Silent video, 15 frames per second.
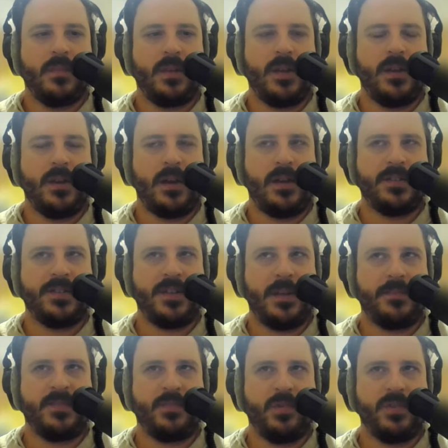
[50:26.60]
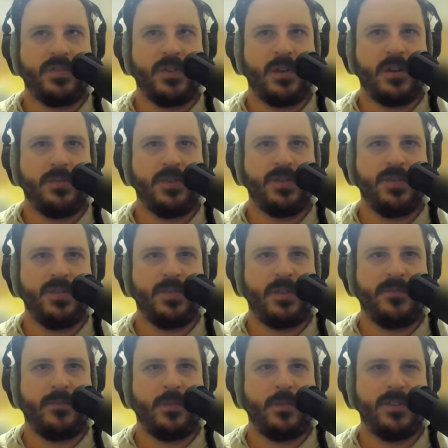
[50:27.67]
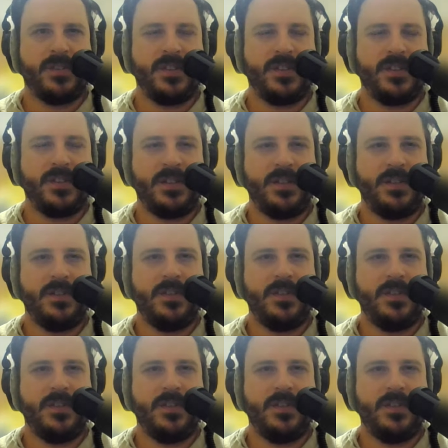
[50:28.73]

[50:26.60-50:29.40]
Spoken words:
Again, non-stop sports talk. I'm just using my 4 and 6 keys.